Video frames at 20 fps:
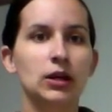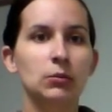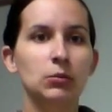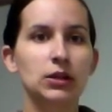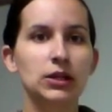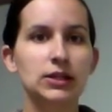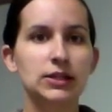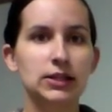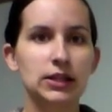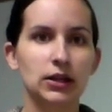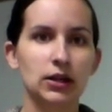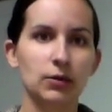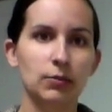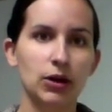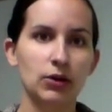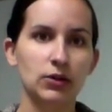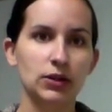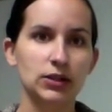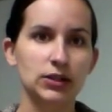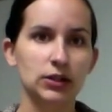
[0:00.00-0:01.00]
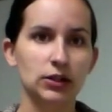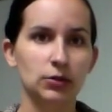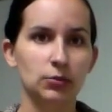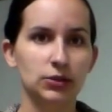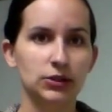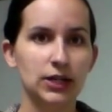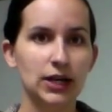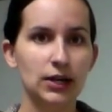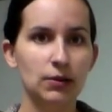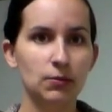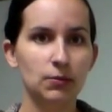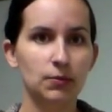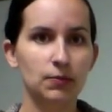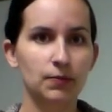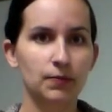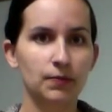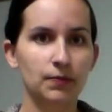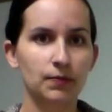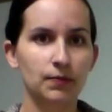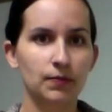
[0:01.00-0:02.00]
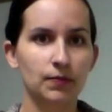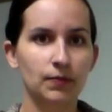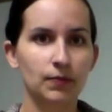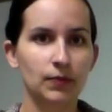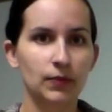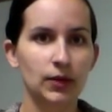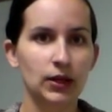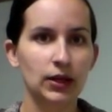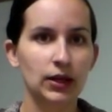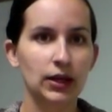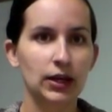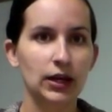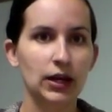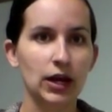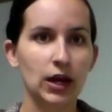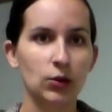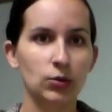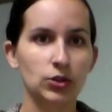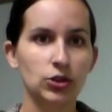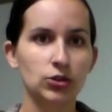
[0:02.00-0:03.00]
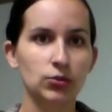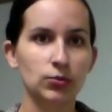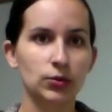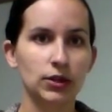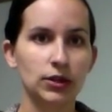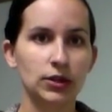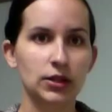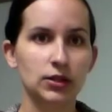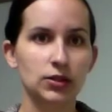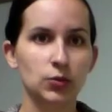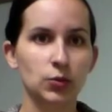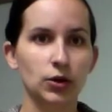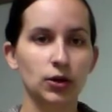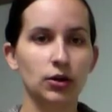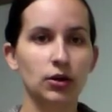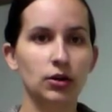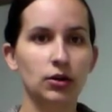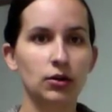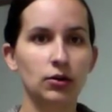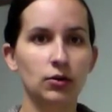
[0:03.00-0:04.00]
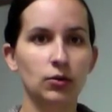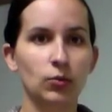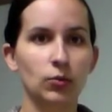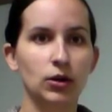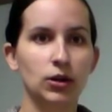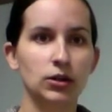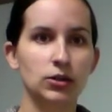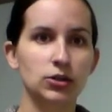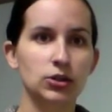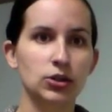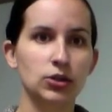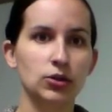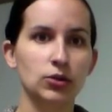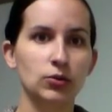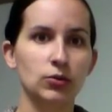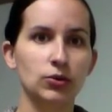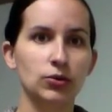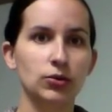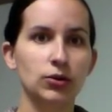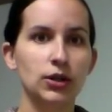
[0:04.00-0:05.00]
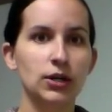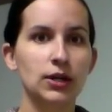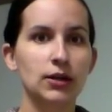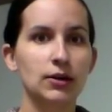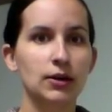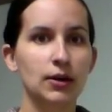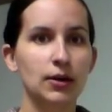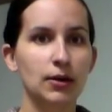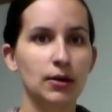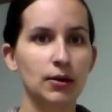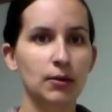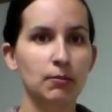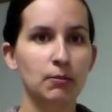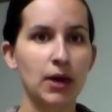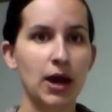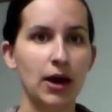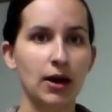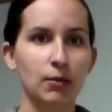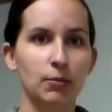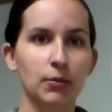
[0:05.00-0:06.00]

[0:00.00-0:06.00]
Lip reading: Please think about the syllable type. And how would you read this word? 1, 2, 3, mad.